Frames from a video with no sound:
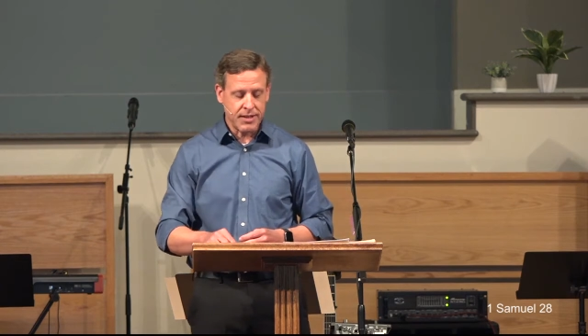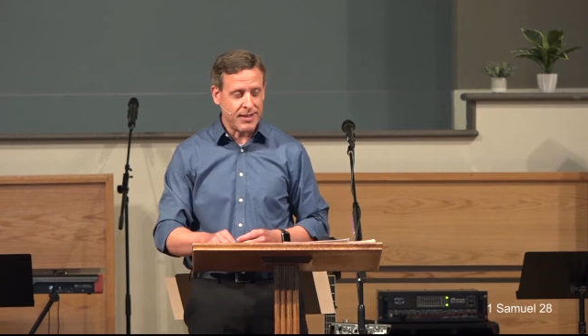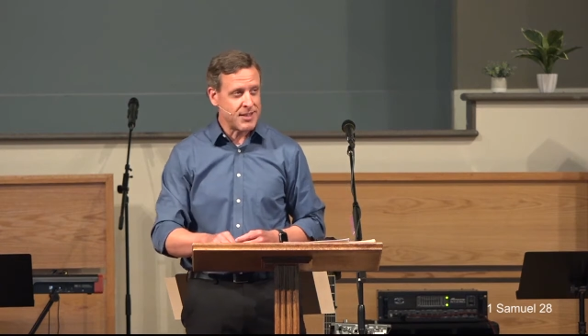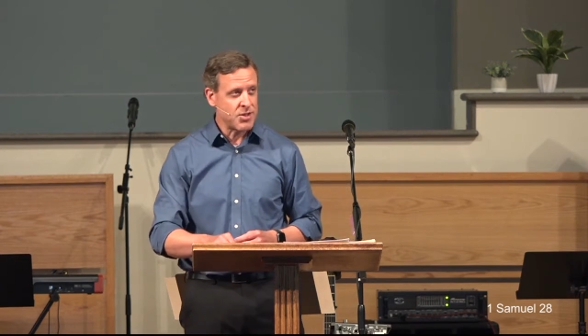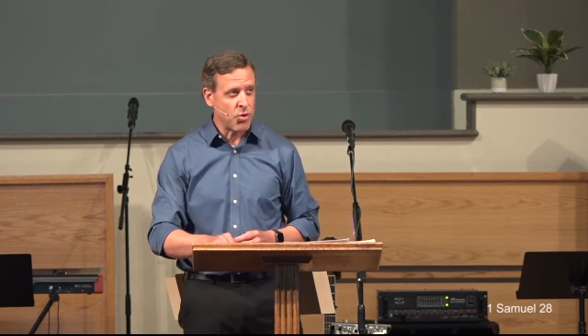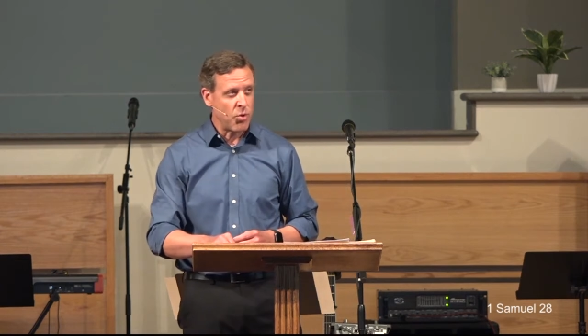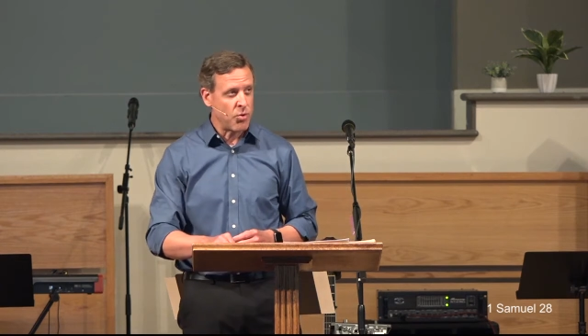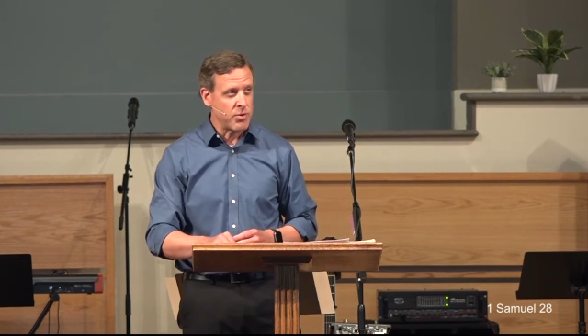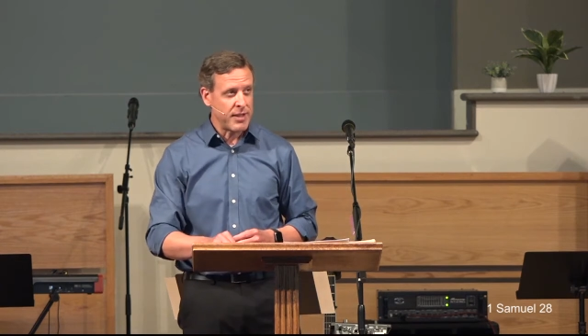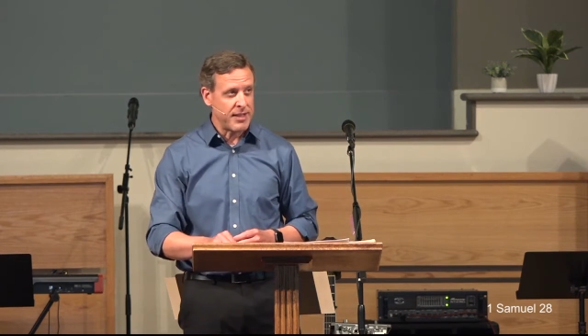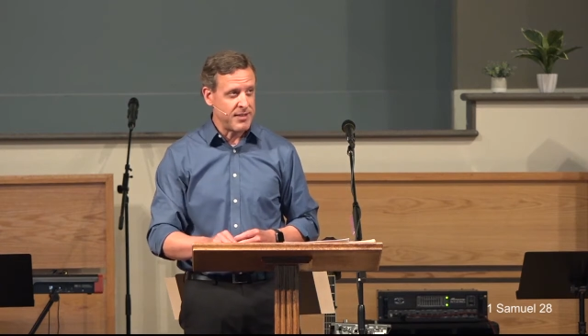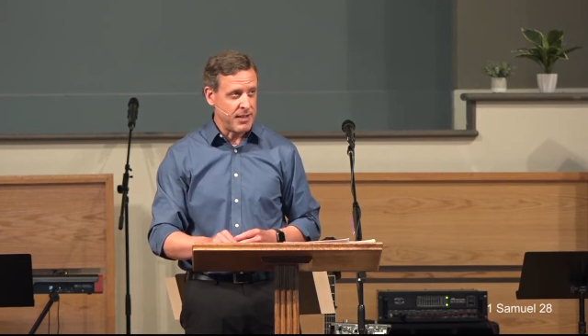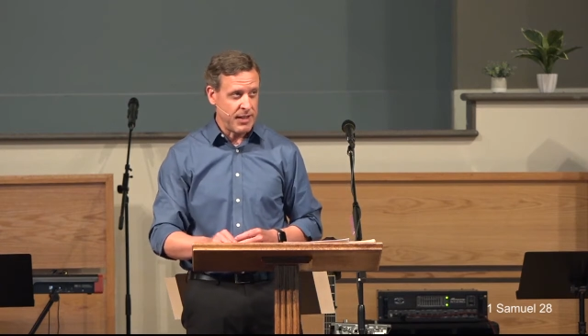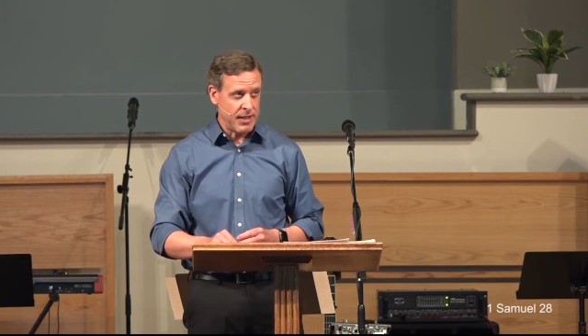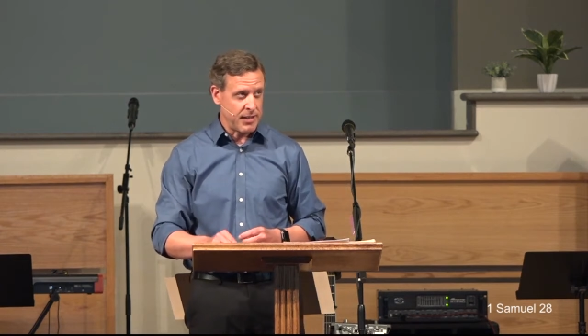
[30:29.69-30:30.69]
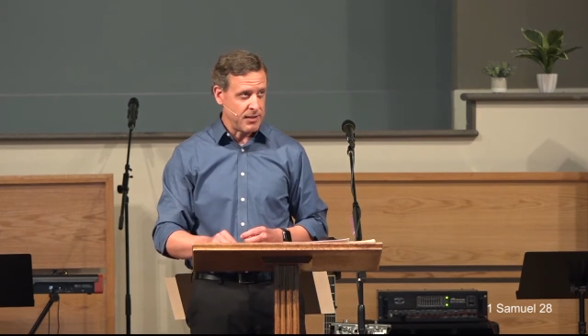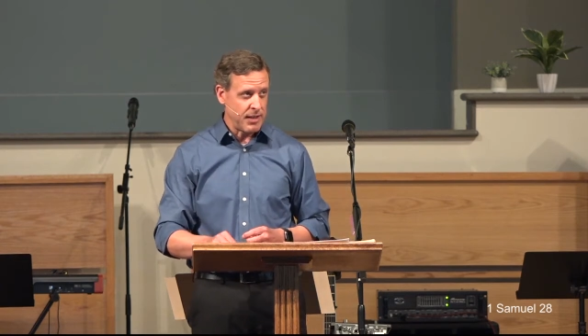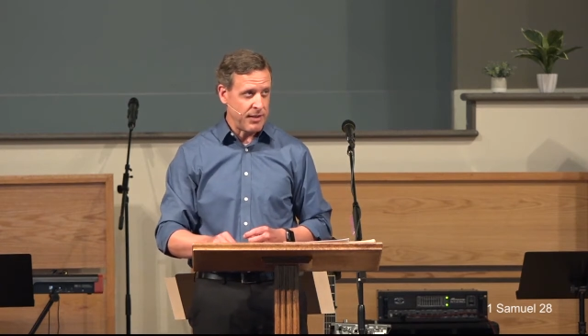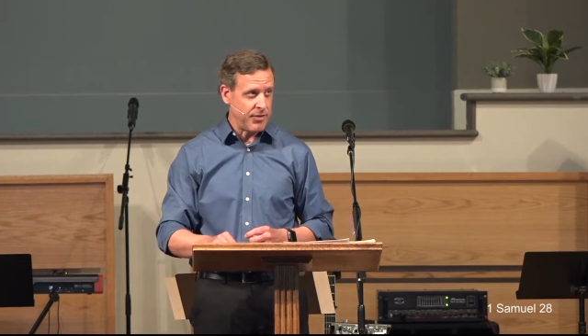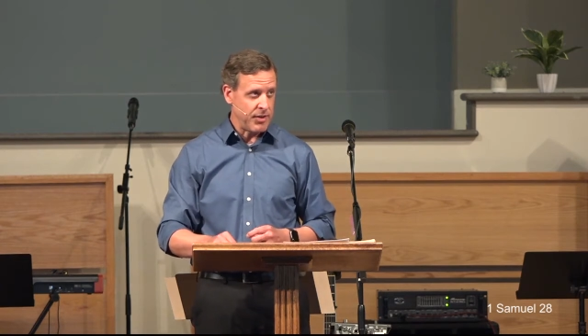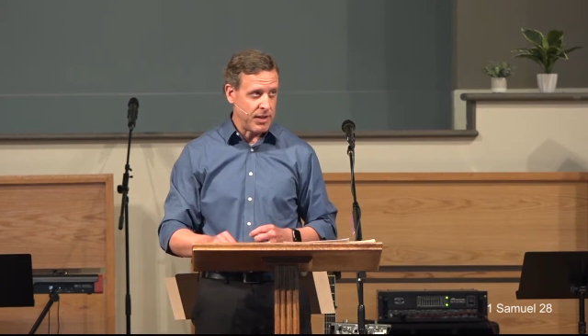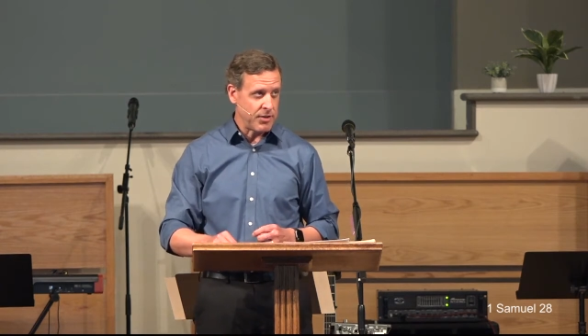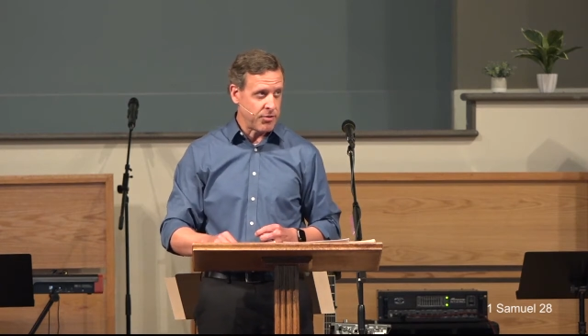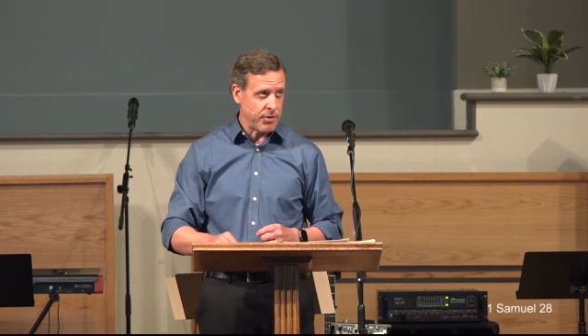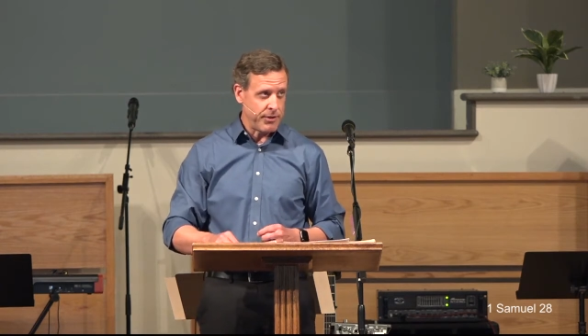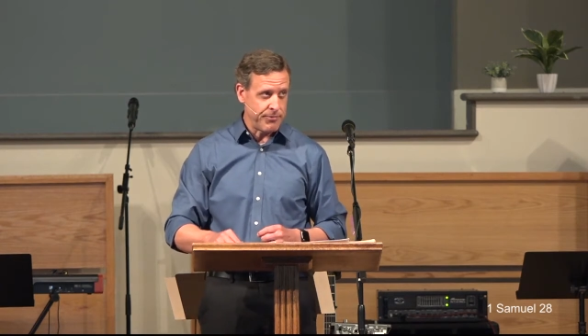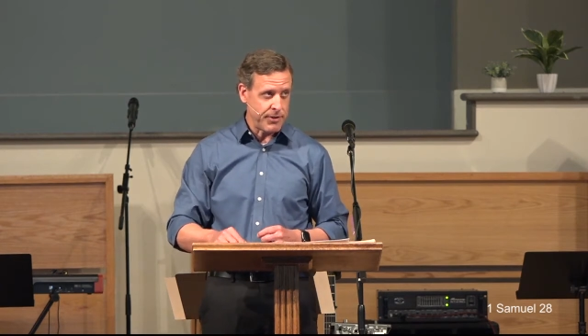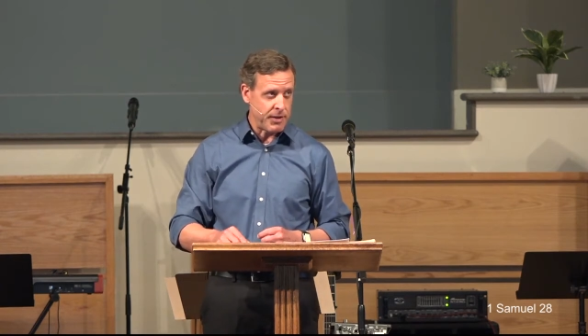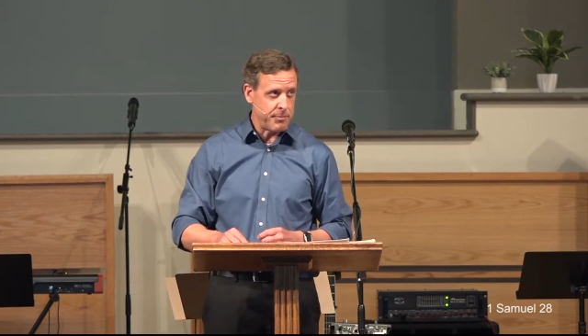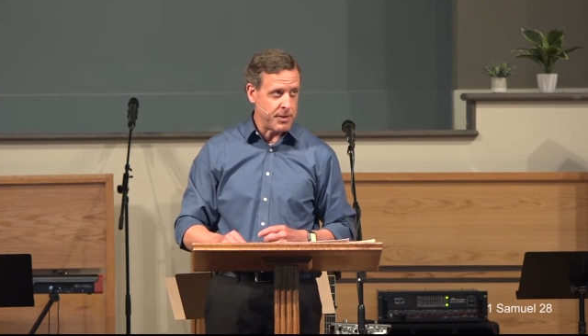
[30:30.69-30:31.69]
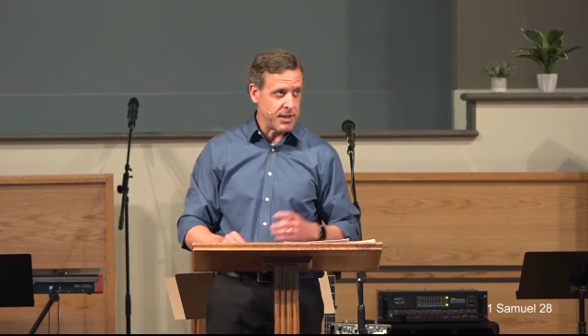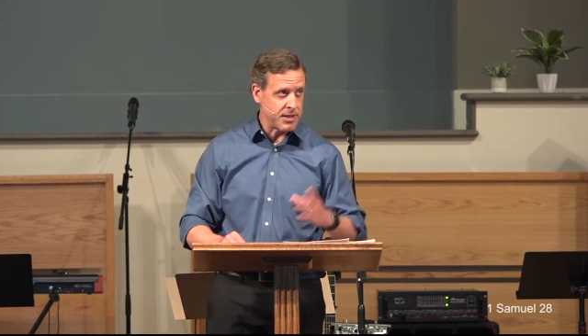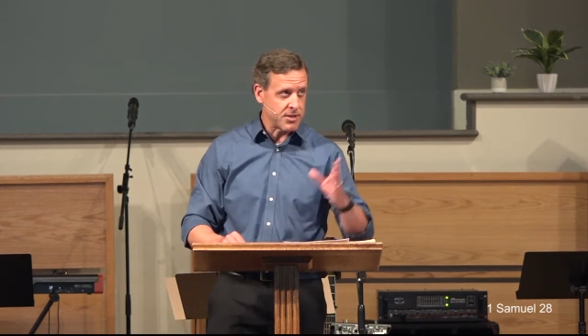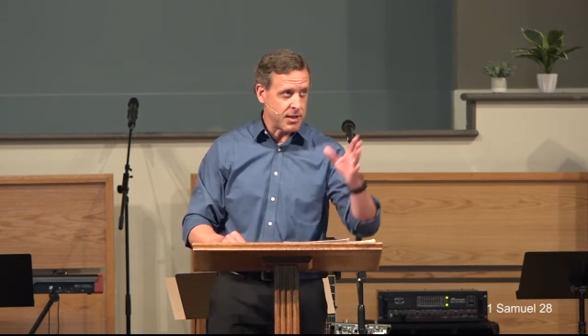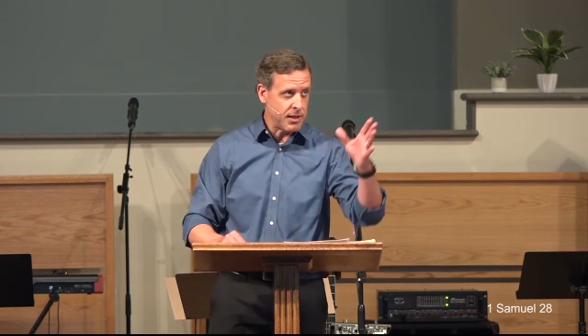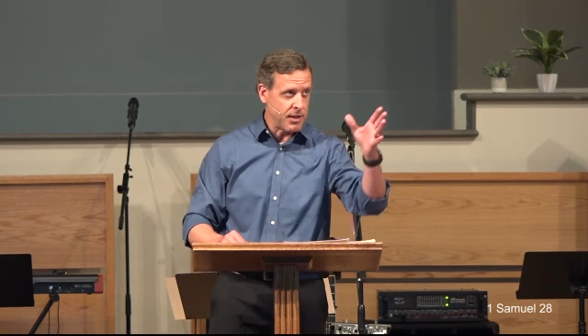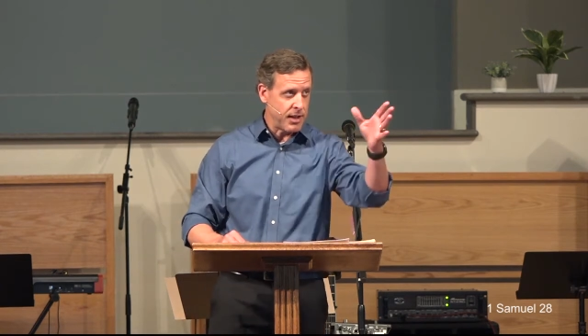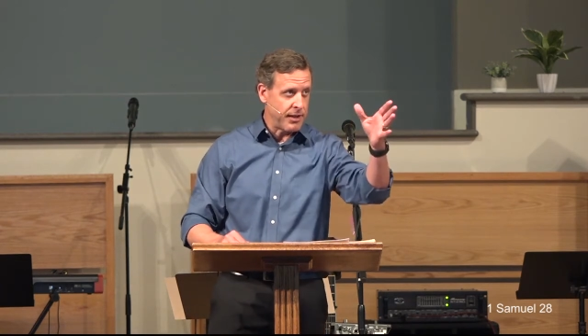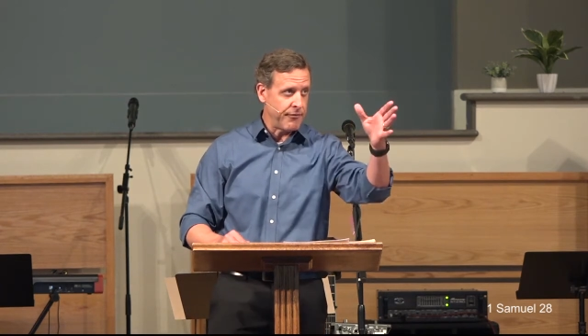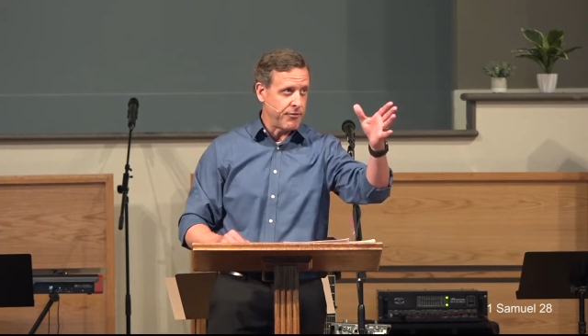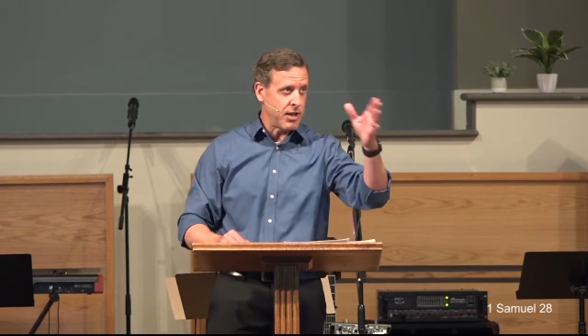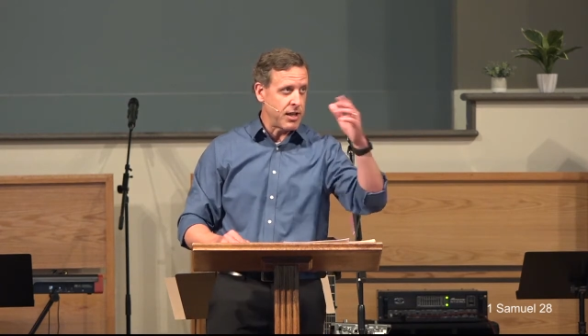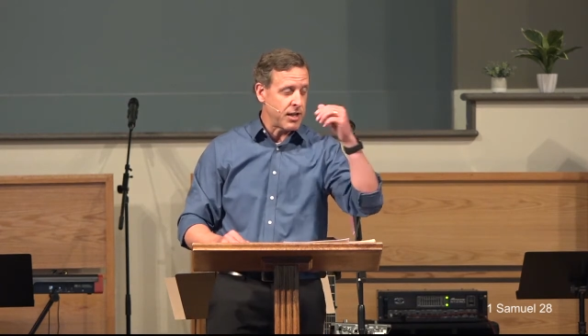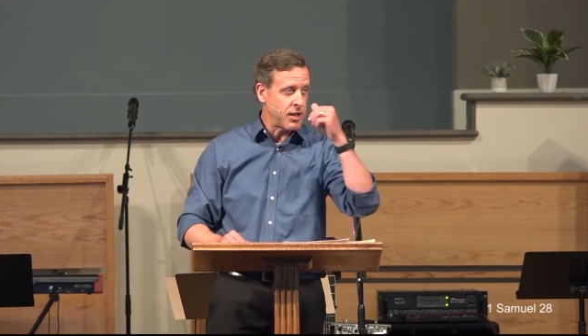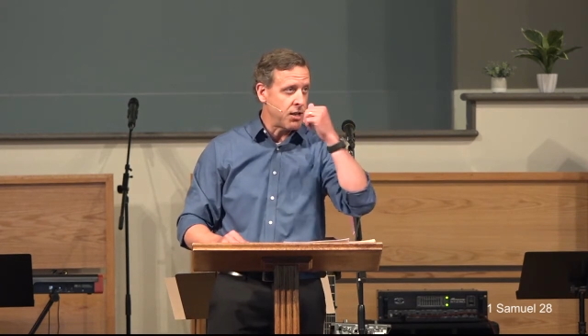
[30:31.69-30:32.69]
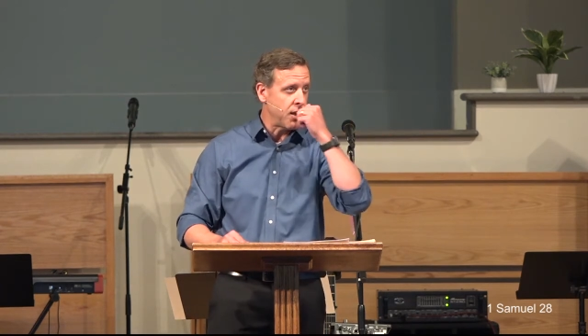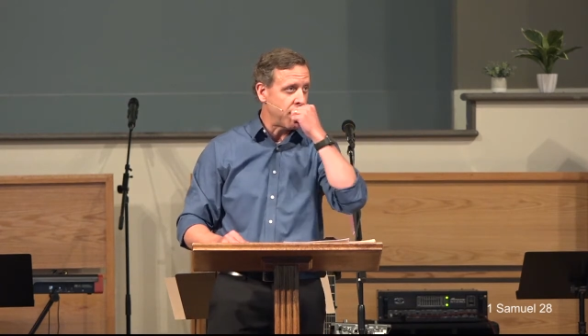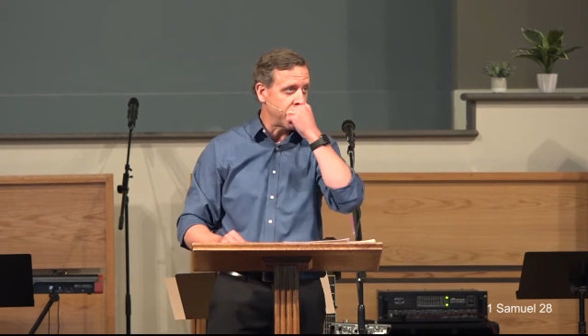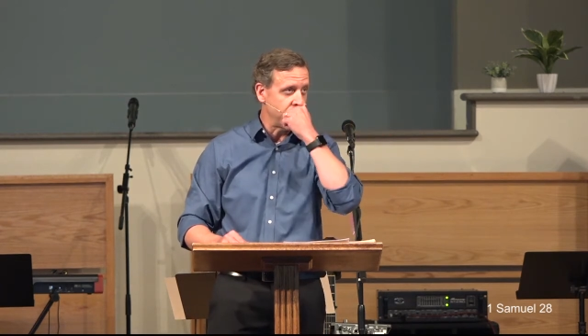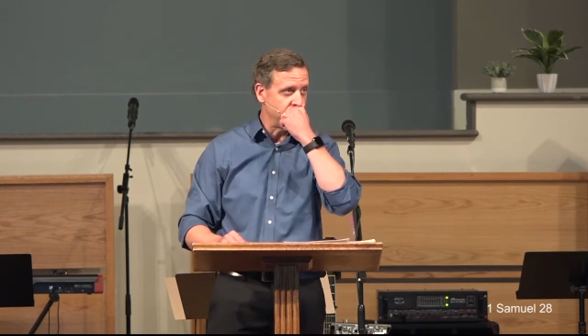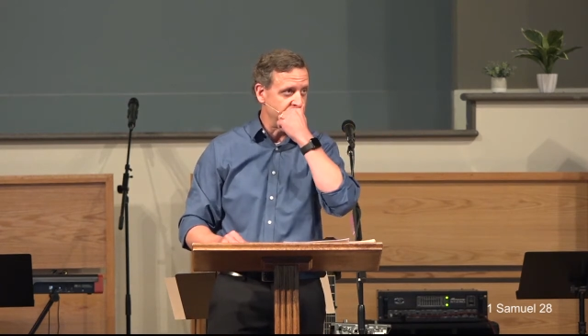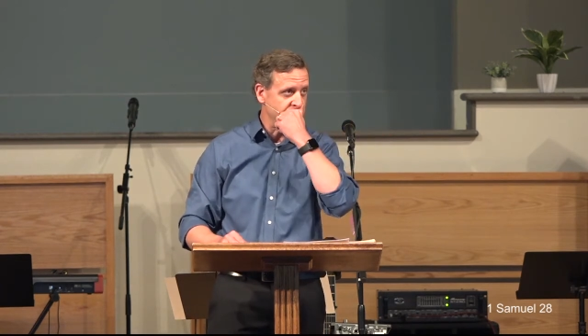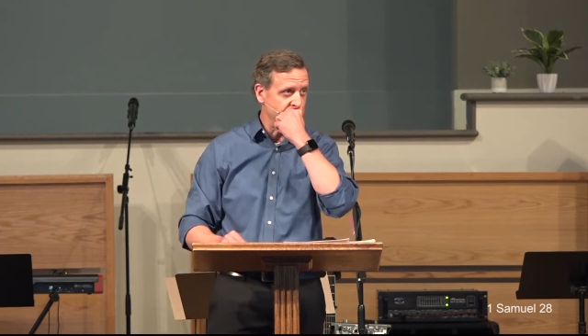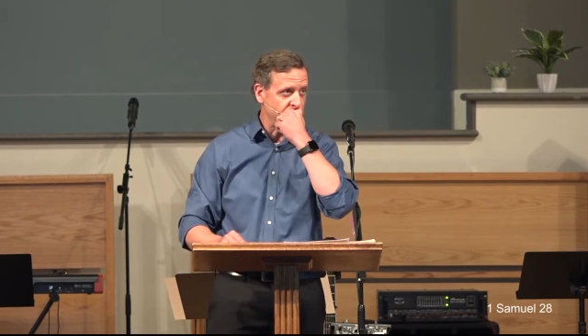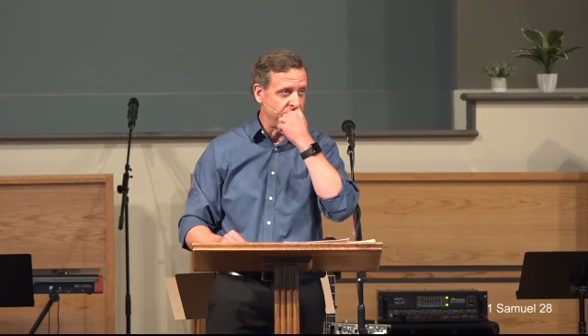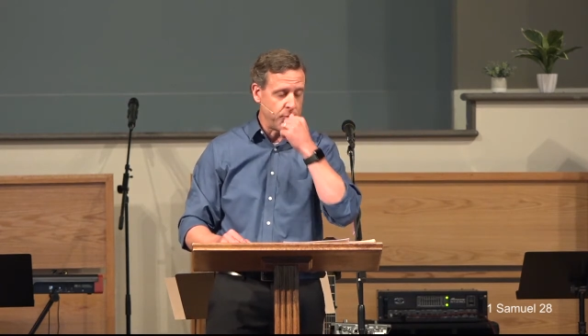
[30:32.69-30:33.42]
This will only take, I think, 35 minutes. I have got a clock over here.